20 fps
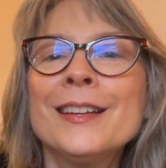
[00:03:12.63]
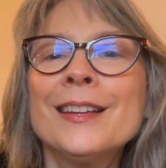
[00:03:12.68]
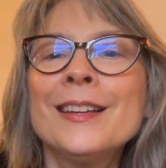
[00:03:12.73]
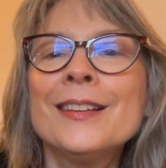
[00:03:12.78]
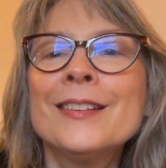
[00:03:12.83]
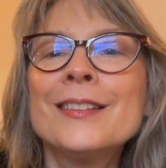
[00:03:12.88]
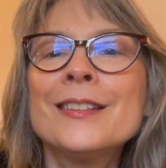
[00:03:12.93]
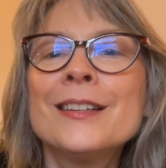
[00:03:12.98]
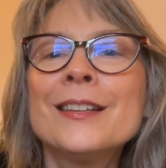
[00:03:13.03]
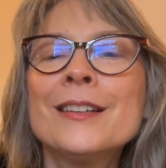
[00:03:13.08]

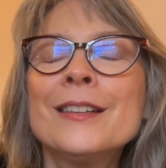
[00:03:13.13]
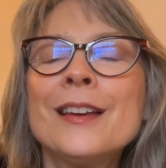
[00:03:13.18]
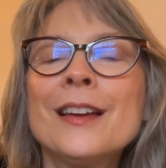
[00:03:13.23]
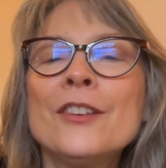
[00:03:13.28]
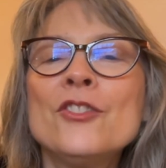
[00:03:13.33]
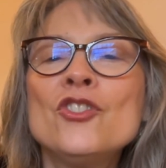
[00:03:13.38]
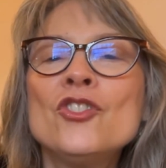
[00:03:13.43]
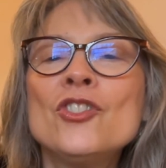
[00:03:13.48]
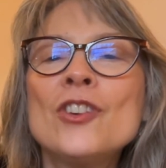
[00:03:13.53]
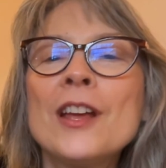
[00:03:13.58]
It's a
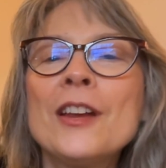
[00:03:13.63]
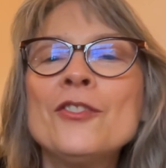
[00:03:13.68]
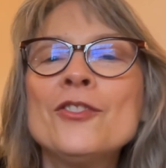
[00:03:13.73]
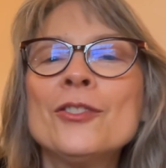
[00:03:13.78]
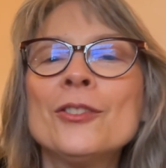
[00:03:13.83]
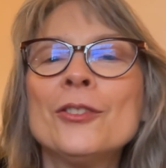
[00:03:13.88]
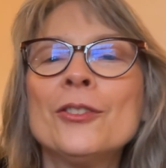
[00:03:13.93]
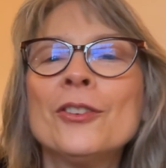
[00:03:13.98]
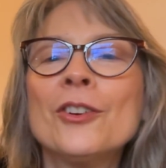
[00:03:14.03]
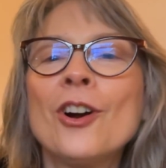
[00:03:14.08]

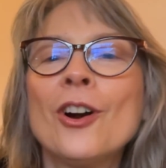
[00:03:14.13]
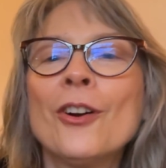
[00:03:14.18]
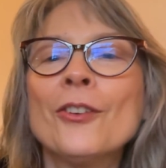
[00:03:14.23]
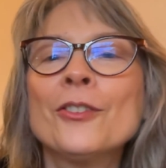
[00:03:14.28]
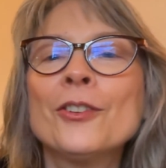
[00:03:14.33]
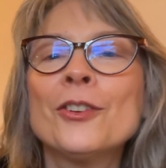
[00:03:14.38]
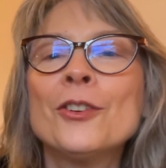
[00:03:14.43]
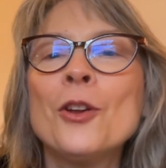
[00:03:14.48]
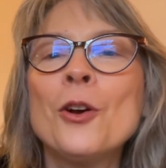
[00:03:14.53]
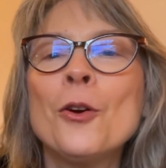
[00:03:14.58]
gentle
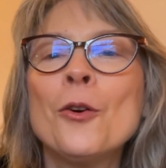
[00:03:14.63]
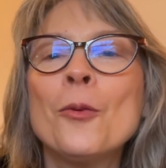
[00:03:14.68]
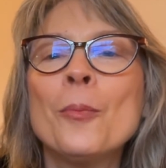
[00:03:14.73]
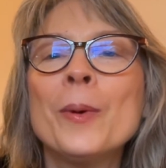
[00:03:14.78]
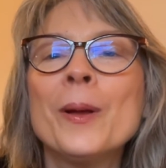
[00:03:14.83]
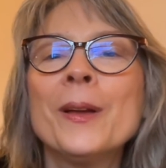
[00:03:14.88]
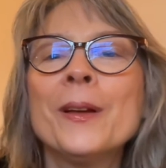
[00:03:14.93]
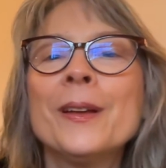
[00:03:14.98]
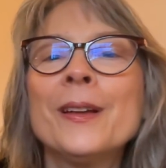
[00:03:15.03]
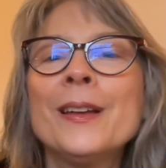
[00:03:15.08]
garden
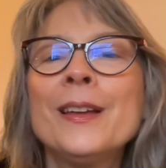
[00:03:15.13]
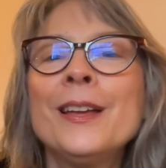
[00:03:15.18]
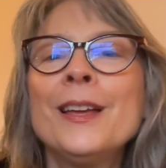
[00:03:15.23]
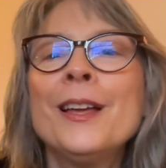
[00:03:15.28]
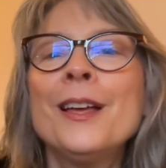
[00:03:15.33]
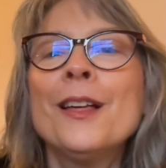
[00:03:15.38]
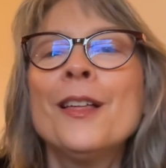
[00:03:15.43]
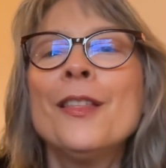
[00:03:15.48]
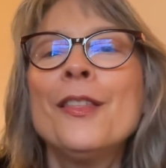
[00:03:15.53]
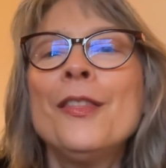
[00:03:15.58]
gnome,
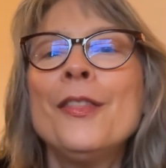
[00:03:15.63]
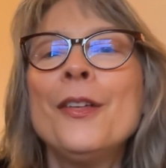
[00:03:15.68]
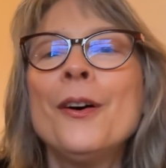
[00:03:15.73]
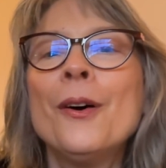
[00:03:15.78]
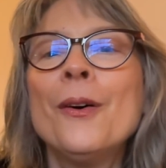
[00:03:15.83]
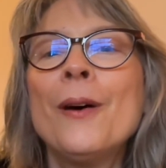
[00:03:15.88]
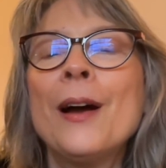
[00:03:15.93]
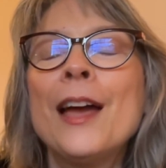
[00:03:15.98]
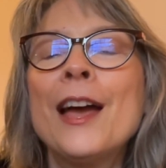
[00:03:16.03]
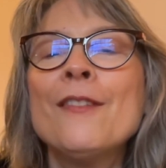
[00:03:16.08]

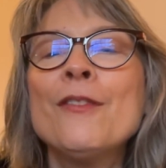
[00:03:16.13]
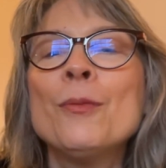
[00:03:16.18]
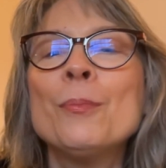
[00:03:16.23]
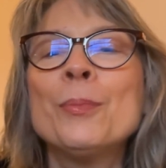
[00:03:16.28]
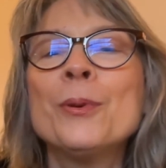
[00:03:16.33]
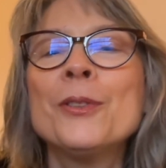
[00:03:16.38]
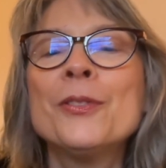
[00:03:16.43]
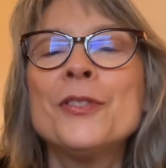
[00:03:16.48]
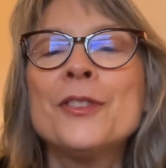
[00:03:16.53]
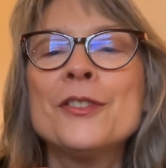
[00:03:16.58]
though I
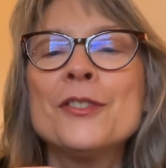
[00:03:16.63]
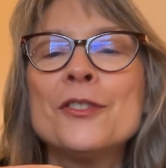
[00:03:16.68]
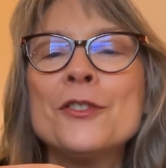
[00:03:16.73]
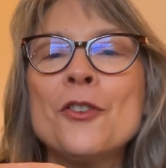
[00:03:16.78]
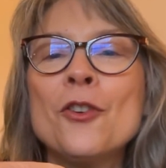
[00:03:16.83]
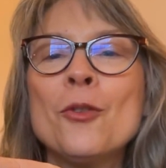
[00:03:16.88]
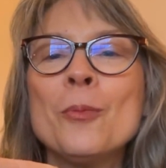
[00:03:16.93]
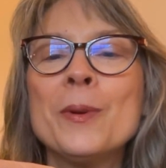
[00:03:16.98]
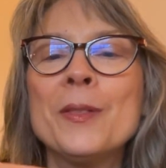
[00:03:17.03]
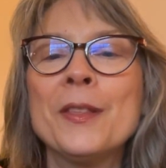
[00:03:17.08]
haven't put this
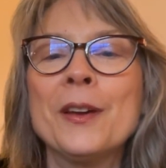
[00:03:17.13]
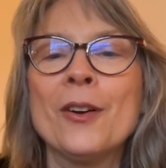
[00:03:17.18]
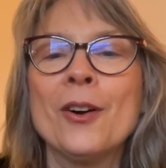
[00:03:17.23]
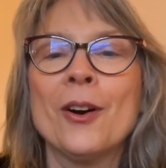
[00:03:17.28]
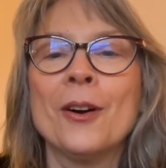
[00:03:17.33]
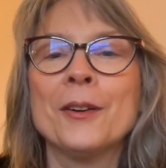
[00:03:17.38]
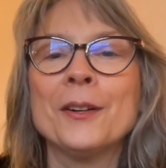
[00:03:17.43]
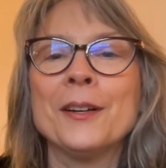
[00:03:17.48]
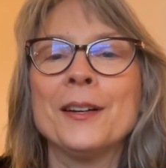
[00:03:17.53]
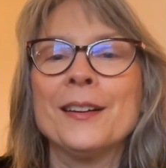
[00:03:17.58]
gnome in the
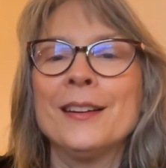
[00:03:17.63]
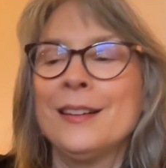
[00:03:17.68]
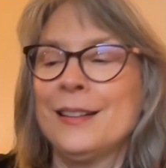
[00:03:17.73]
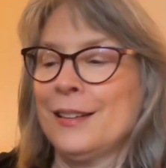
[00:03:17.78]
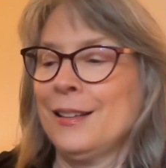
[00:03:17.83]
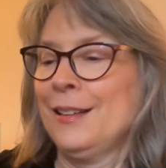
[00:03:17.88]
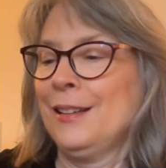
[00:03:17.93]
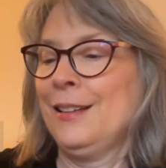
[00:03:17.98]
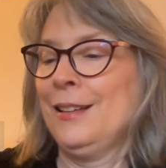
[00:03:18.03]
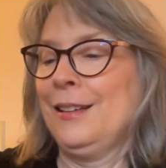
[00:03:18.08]
garden.
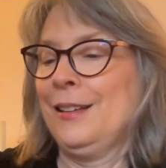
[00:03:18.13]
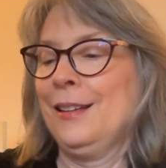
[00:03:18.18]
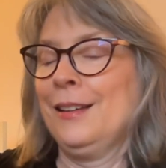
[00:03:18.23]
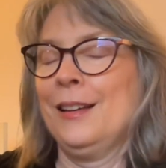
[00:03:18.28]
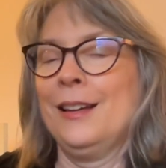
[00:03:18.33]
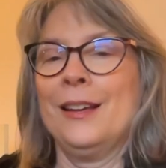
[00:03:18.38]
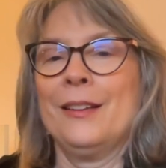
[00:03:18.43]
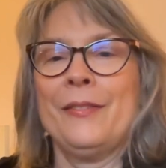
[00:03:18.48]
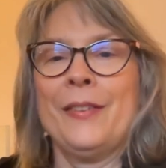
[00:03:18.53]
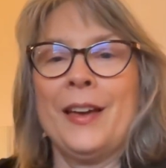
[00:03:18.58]

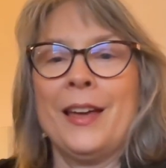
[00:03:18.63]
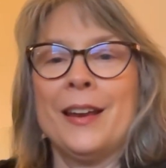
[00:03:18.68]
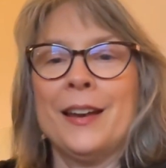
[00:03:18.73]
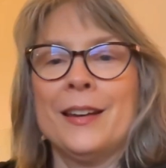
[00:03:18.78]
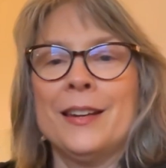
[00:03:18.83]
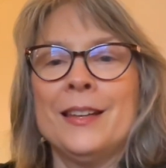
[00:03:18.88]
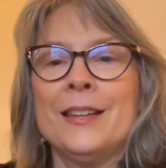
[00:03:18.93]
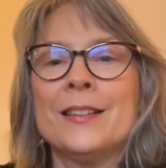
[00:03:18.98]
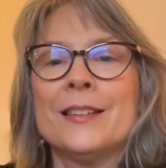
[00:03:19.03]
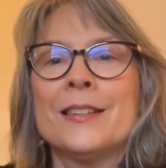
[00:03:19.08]
I've had
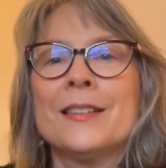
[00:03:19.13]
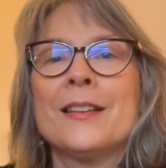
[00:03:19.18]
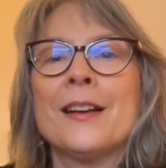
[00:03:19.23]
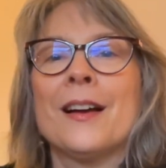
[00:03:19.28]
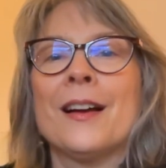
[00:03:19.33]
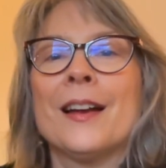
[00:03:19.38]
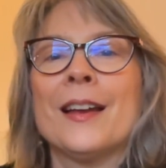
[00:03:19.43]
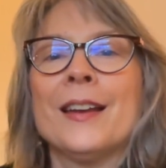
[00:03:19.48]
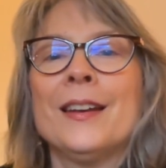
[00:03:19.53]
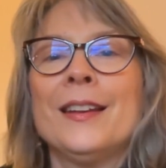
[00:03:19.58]
it
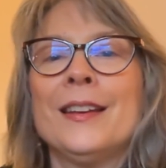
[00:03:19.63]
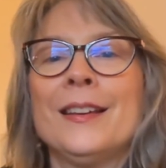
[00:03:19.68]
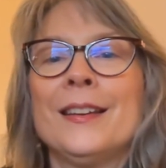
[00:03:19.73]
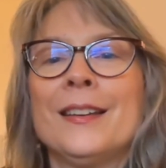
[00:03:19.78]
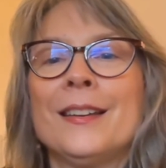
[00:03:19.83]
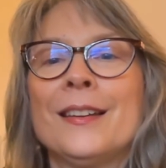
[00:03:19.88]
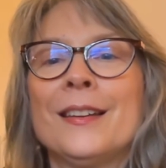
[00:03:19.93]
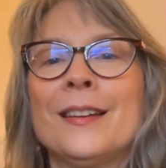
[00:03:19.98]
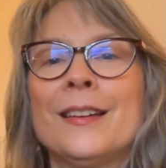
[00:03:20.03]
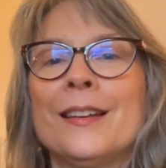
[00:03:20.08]
inside.
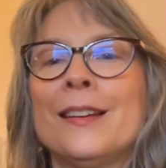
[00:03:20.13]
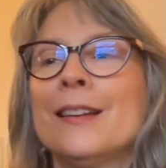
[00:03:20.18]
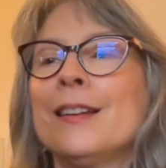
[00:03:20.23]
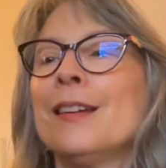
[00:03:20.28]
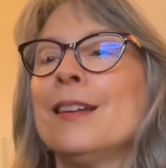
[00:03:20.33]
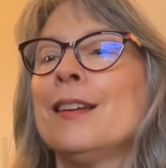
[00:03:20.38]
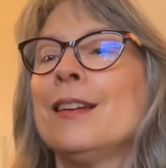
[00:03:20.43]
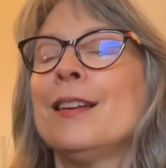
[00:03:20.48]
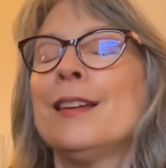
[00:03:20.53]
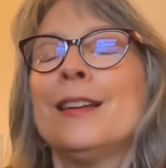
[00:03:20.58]

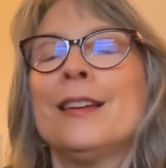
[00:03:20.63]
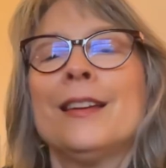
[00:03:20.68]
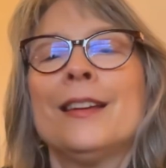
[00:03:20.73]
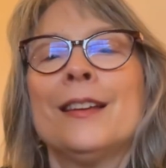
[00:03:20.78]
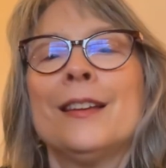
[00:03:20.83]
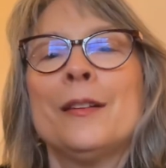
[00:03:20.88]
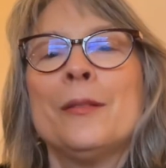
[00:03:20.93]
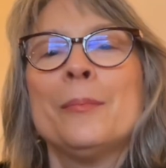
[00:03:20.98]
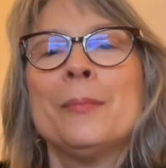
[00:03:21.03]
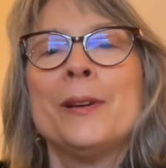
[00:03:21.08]

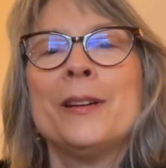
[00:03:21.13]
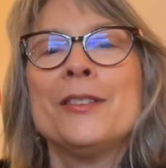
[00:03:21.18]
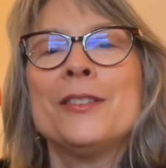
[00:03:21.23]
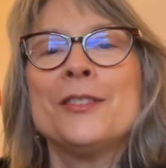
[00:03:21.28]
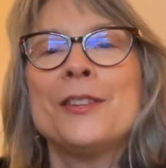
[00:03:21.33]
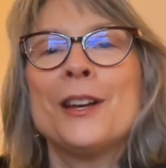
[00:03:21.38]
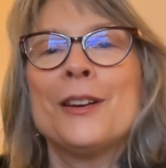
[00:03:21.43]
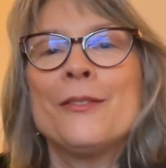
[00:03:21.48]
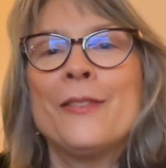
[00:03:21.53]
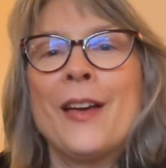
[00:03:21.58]
But
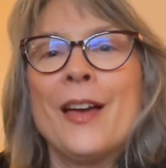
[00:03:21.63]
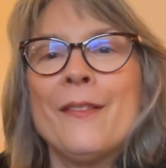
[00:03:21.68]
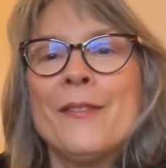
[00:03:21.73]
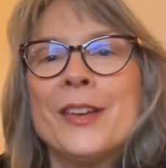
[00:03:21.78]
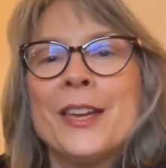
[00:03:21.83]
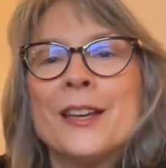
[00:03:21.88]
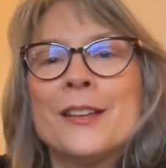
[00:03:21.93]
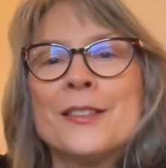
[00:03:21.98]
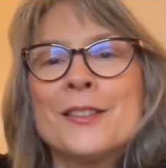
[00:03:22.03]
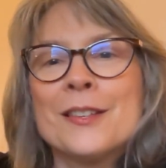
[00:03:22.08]
instead of
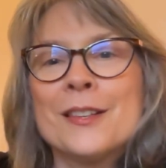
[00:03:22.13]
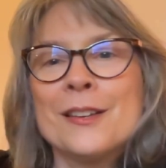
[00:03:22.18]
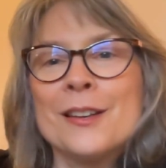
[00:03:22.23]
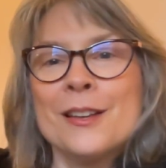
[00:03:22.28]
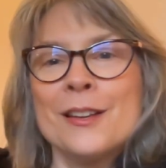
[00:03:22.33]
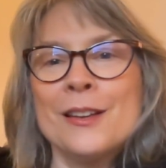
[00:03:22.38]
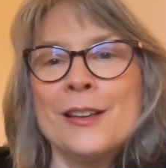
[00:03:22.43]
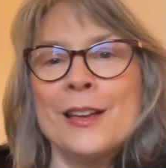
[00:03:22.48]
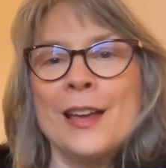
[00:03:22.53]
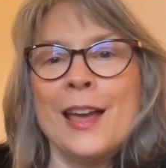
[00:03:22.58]
having
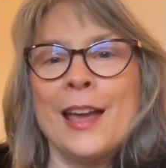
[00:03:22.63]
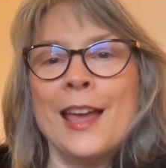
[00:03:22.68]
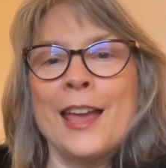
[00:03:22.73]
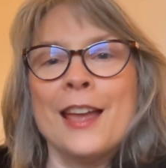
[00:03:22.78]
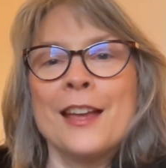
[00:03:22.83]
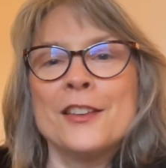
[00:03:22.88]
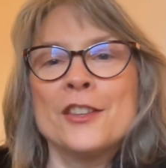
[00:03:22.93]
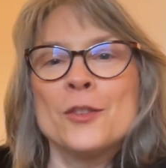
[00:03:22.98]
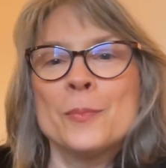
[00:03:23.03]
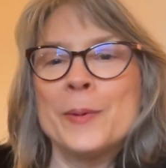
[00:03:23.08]
its
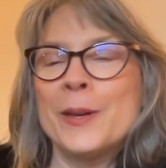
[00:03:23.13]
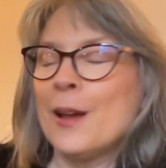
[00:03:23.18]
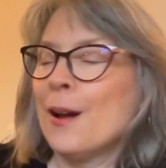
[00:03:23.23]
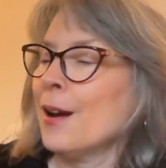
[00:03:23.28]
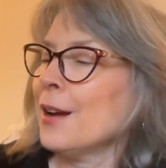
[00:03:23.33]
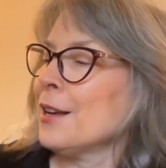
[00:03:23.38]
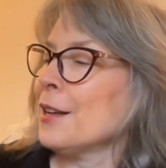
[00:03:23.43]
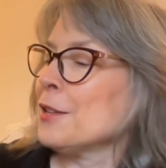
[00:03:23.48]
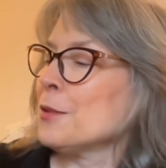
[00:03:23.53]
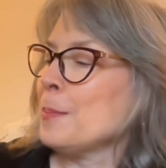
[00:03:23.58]
hands
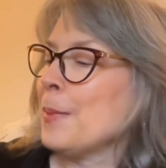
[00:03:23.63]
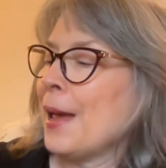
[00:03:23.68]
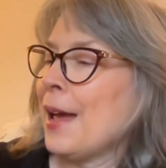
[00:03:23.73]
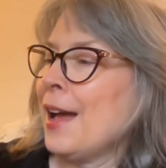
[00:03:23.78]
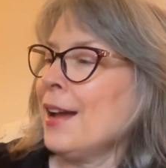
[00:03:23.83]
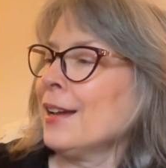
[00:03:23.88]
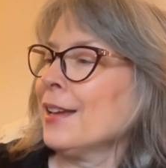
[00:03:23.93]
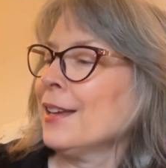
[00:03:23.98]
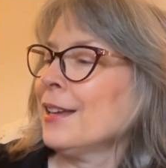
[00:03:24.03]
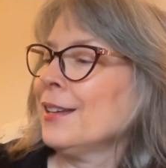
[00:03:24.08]
behind its
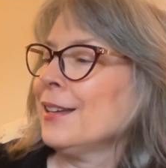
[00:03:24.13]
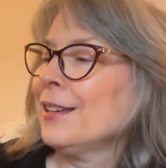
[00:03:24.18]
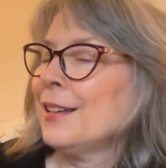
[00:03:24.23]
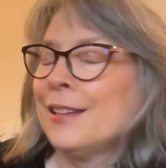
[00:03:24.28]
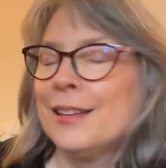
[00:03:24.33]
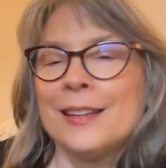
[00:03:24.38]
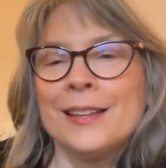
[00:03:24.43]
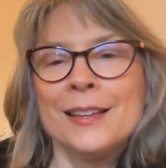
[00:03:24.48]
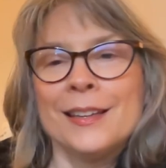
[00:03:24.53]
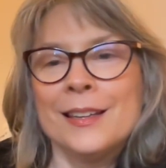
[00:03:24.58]
back,
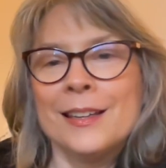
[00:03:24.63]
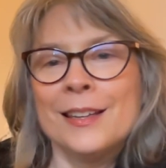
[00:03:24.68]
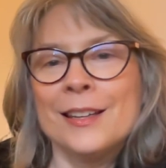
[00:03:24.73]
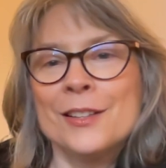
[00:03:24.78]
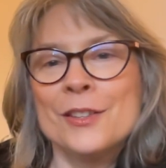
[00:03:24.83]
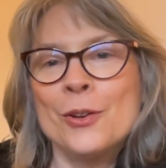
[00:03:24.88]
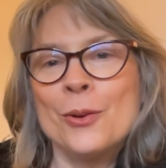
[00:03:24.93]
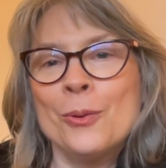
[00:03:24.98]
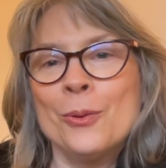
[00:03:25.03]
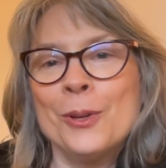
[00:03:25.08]

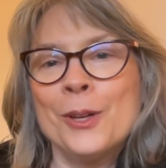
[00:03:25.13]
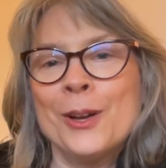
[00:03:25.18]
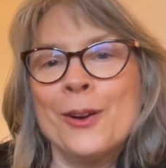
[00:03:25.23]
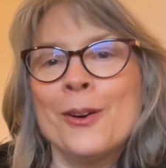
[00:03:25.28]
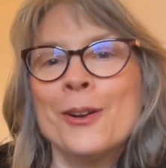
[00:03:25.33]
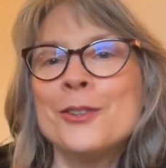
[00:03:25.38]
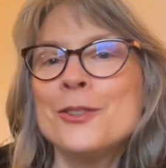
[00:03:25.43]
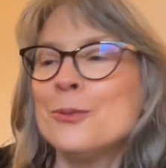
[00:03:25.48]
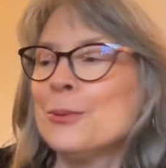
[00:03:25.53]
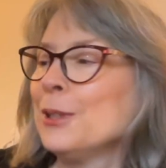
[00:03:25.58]
it's holding
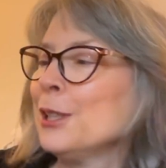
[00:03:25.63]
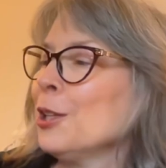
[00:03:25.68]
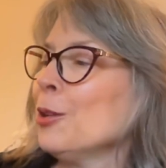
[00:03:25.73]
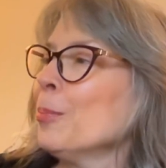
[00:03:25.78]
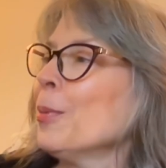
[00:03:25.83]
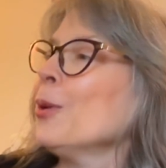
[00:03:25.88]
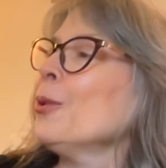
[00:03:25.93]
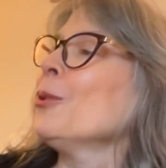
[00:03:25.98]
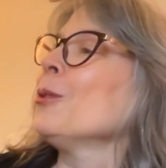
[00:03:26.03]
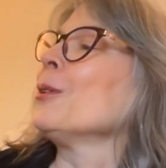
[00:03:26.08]
on to a
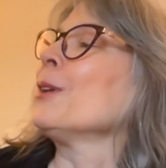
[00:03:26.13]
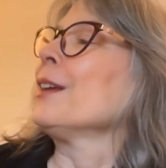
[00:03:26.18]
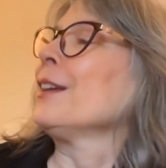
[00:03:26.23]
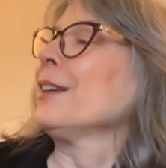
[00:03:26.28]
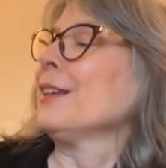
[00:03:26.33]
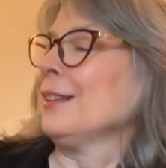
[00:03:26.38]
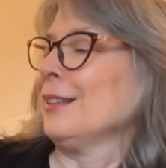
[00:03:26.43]
little bird.